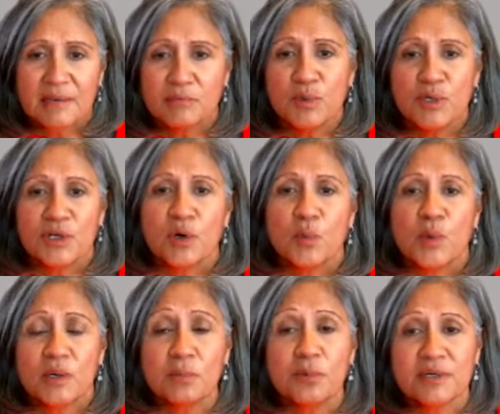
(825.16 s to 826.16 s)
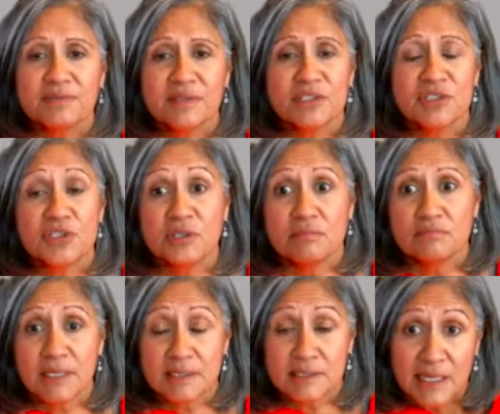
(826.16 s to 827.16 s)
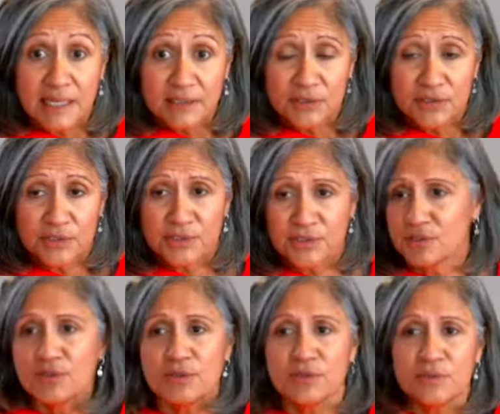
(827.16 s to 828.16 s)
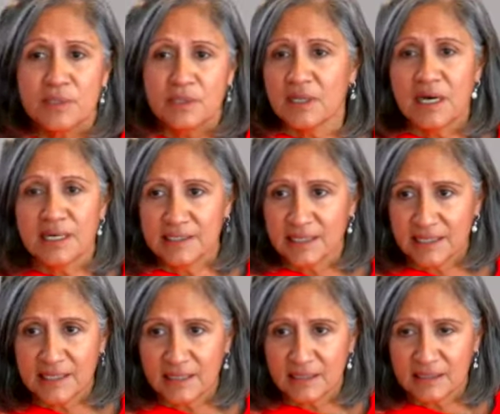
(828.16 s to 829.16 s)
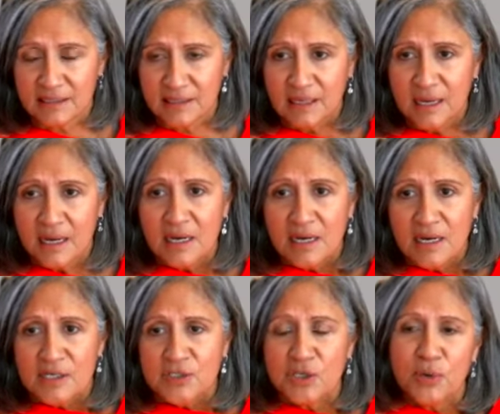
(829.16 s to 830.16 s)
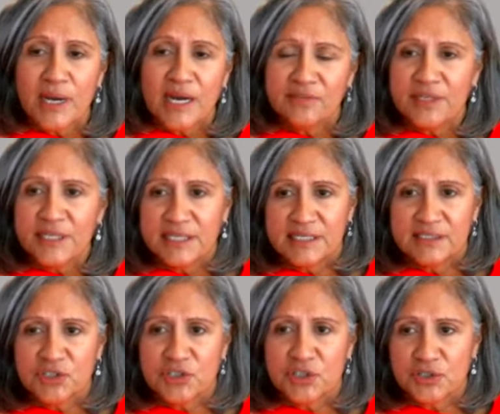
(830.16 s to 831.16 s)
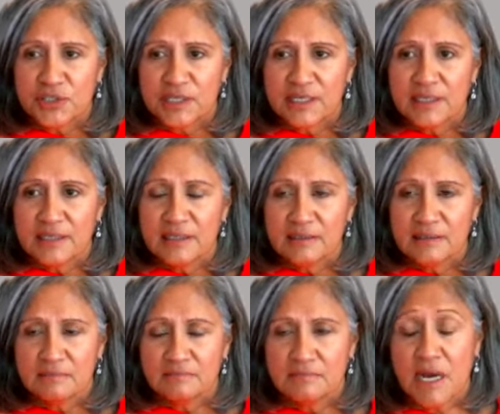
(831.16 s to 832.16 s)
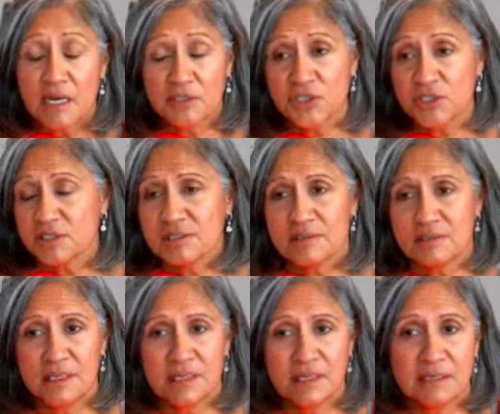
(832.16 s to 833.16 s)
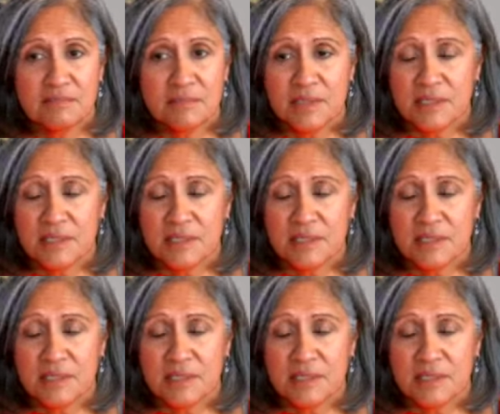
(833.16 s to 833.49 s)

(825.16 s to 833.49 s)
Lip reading: We're privileged as lenders to a lot of data. So every industry, not just the